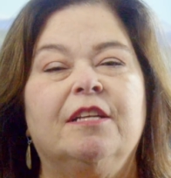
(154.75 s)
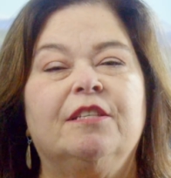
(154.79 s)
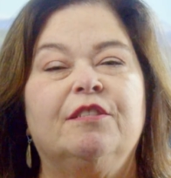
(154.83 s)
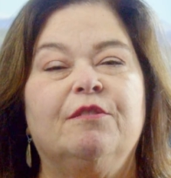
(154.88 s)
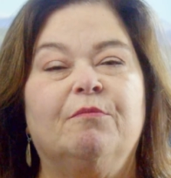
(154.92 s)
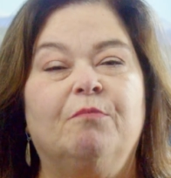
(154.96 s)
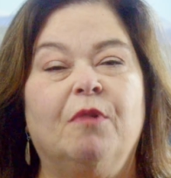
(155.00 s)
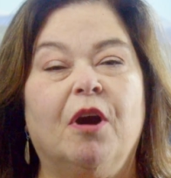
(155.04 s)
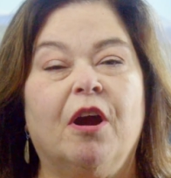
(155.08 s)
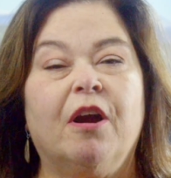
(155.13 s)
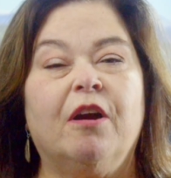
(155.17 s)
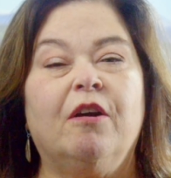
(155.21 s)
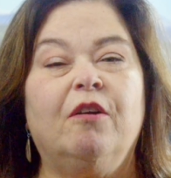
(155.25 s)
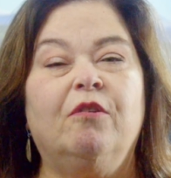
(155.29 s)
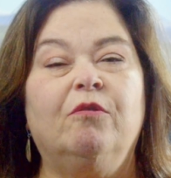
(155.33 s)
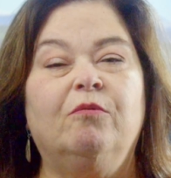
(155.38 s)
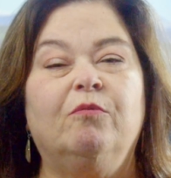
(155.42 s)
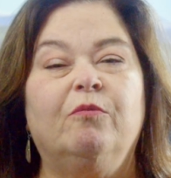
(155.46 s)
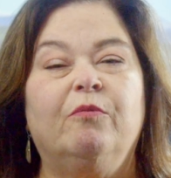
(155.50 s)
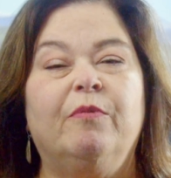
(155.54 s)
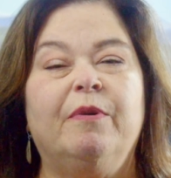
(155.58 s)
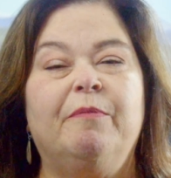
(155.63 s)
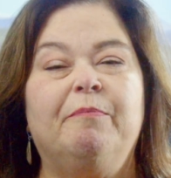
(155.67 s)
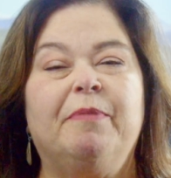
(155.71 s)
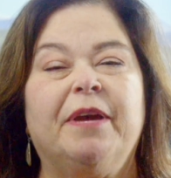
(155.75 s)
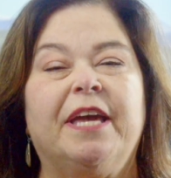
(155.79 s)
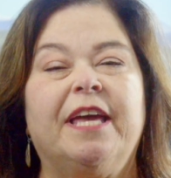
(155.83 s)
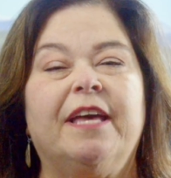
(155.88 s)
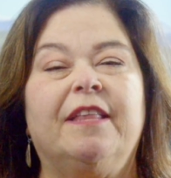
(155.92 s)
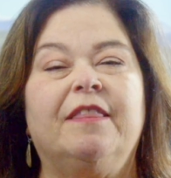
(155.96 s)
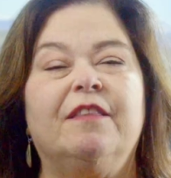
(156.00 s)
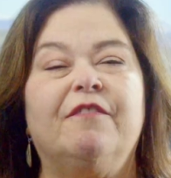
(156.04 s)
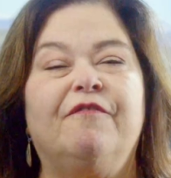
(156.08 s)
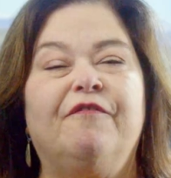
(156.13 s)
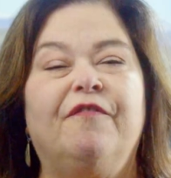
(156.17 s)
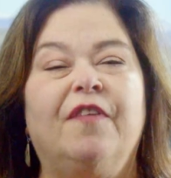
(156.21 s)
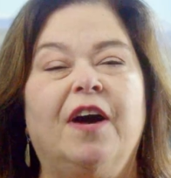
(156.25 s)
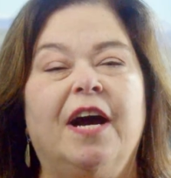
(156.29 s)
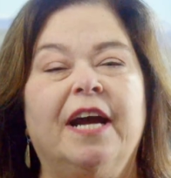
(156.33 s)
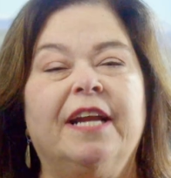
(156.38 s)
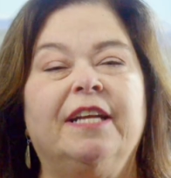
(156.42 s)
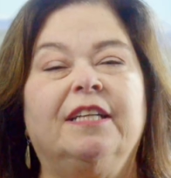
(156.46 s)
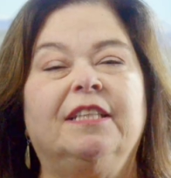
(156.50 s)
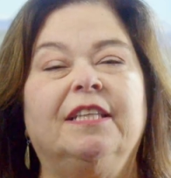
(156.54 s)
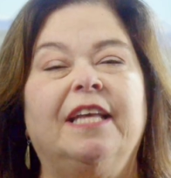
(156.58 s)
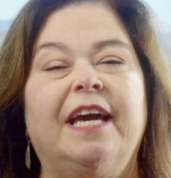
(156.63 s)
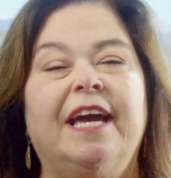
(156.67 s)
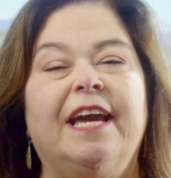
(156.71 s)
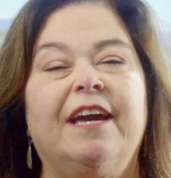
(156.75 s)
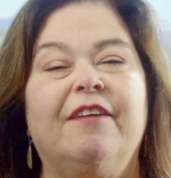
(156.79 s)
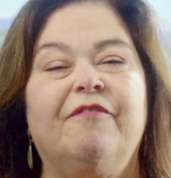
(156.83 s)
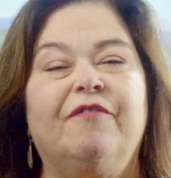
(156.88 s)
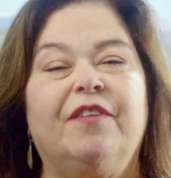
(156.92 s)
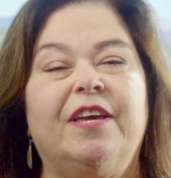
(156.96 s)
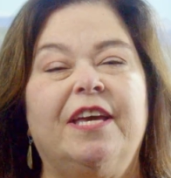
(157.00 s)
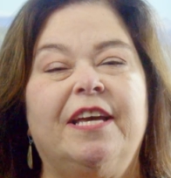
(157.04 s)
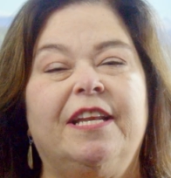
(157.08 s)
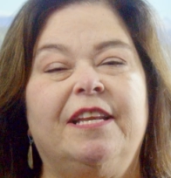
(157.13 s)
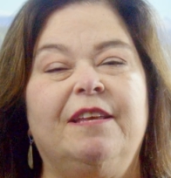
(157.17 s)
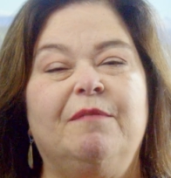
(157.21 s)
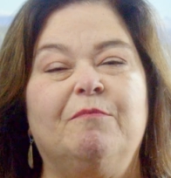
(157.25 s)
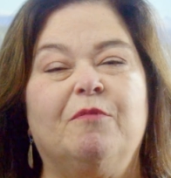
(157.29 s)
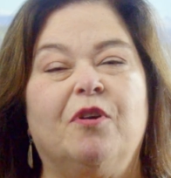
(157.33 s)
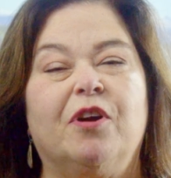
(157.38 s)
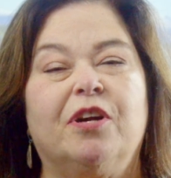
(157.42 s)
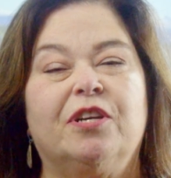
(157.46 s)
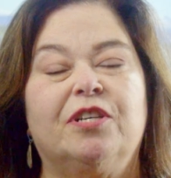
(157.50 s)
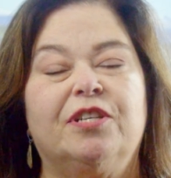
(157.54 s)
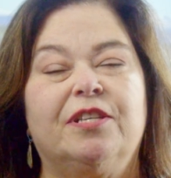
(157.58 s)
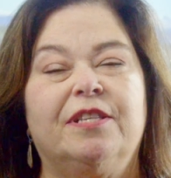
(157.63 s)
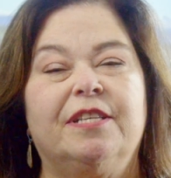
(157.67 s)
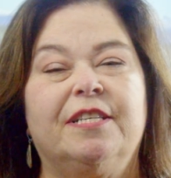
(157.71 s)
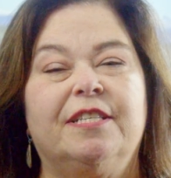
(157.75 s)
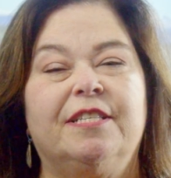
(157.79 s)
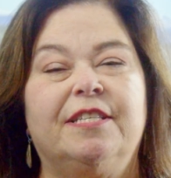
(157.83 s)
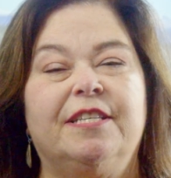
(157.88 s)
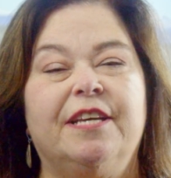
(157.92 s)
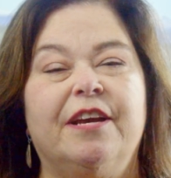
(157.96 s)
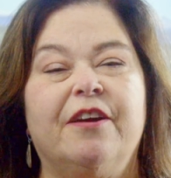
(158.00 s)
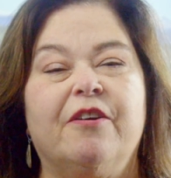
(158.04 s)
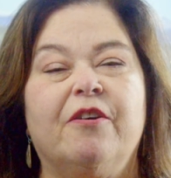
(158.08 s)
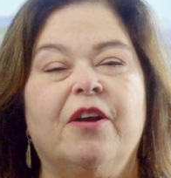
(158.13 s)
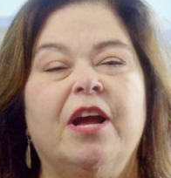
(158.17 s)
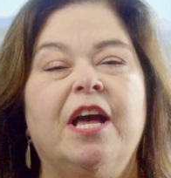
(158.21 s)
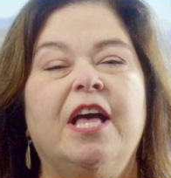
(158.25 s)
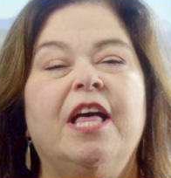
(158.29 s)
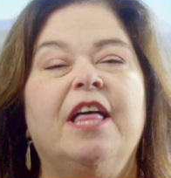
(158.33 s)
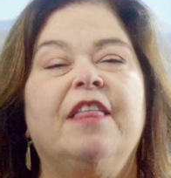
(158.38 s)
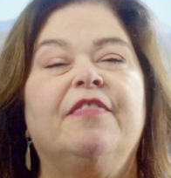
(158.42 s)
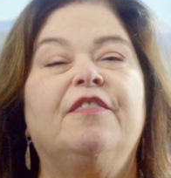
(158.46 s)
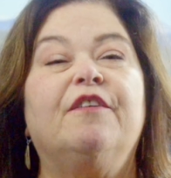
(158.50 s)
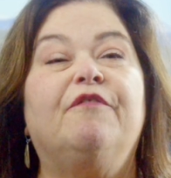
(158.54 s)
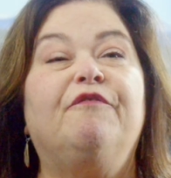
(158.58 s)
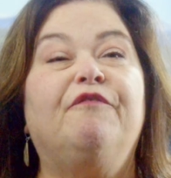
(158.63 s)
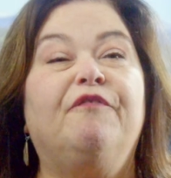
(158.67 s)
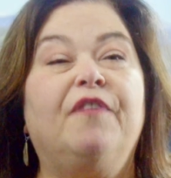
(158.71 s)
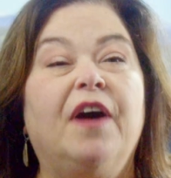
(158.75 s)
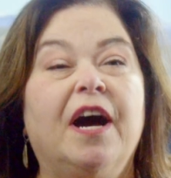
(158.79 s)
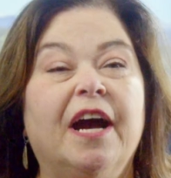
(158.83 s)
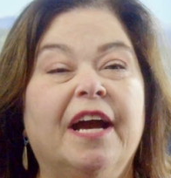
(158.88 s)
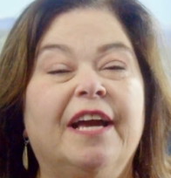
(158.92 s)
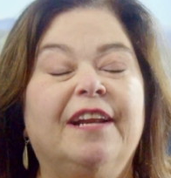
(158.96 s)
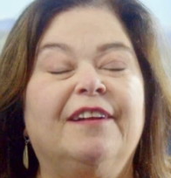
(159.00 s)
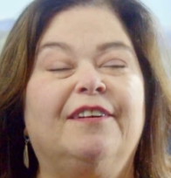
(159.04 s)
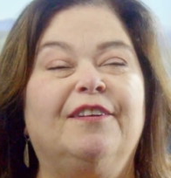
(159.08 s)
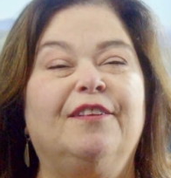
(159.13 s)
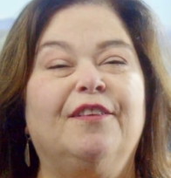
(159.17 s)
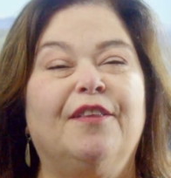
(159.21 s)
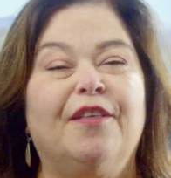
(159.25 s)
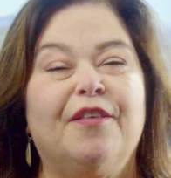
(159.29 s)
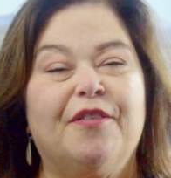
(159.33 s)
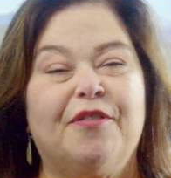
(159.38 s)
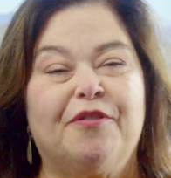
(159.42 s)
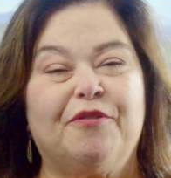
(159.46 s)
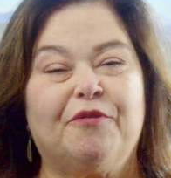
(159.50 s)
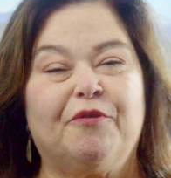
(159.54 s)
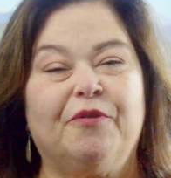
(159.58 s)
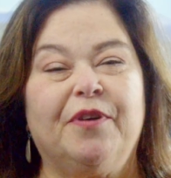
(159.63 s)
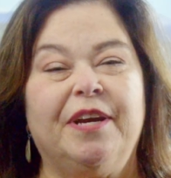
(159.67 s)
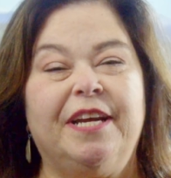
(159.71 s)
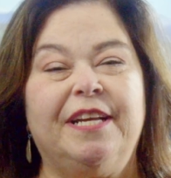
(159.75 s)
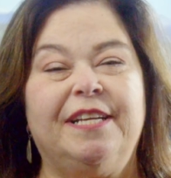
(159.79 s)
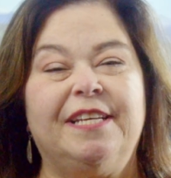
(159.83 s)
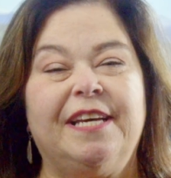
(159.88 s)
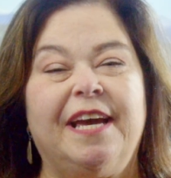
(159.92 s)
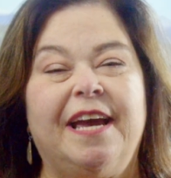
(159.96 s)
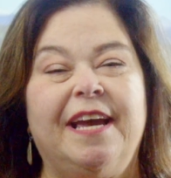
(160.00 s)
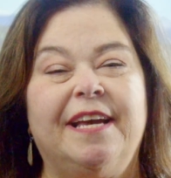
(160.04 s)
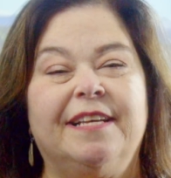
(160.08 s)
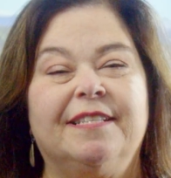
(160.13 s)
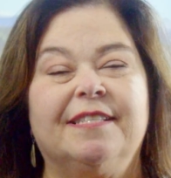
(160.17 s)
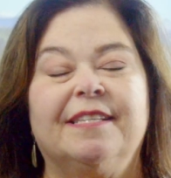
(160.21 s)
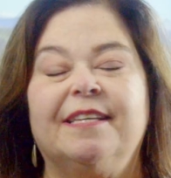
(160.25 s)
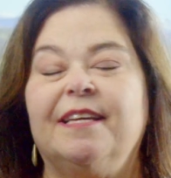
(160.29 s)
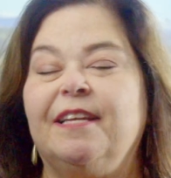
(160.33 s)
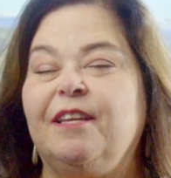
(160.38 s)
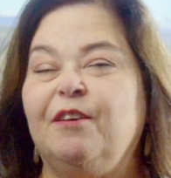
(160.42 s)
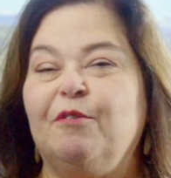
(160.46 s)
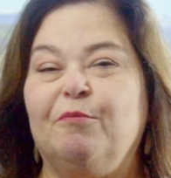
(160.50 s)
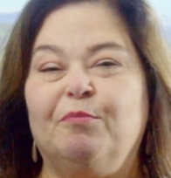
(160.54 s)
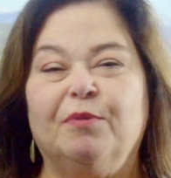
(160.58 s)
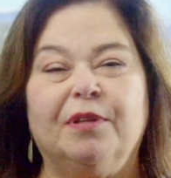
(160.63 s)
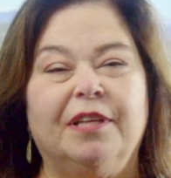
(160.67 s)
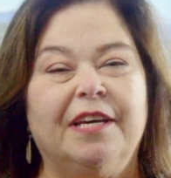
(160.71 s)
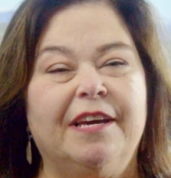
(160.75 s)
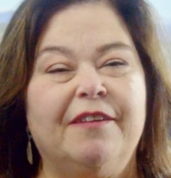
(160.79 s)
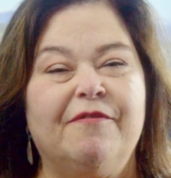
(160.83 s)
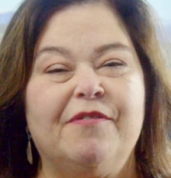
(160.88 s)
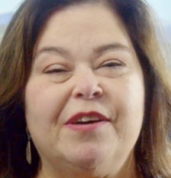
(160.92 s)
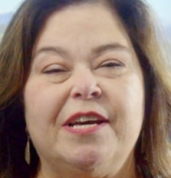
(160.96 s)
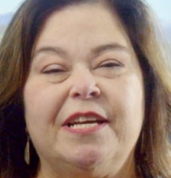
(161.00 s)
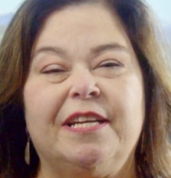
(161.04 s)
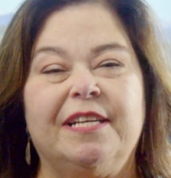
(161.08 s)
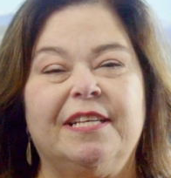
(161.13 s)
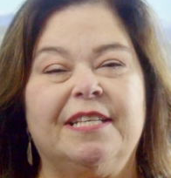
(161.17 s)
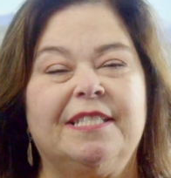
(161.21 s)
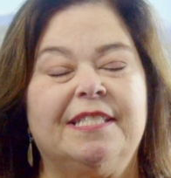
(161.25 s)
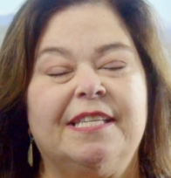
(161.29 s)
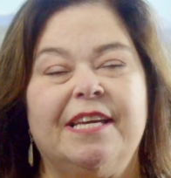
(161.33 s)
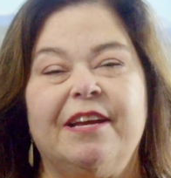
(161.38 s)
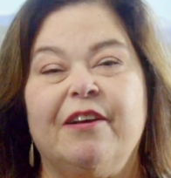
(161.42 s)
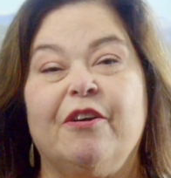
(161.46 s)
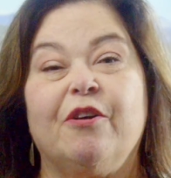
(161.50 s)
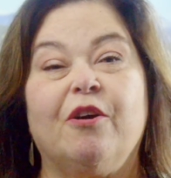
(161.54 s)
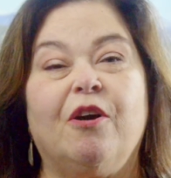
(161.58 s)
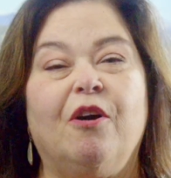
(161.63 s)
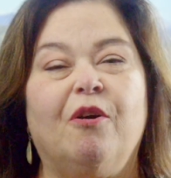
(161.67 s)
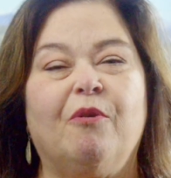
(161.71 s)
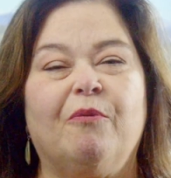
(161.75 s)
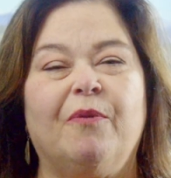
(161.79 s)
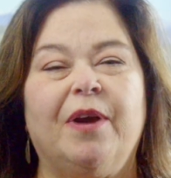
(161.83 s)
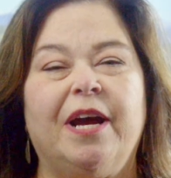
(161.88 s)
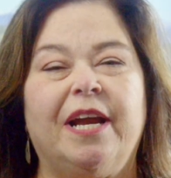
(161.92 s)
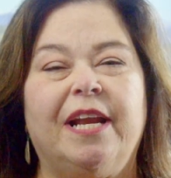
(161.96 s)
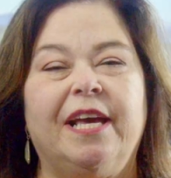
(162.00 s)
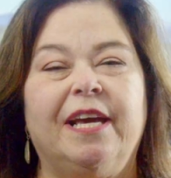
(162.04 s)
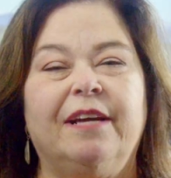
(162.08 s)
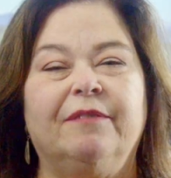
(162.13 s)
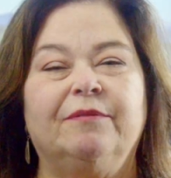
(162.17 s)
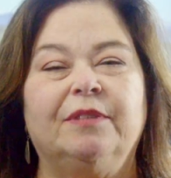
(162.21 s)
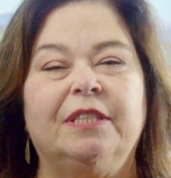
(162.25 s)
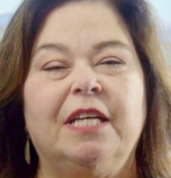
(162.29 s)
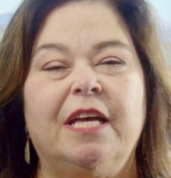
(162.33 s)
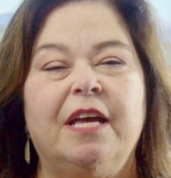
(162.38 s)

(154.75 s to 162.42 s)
Tomorrow, we begin the final leg of Kidney March this year, the final 3 days. Can you believe it? It's here already.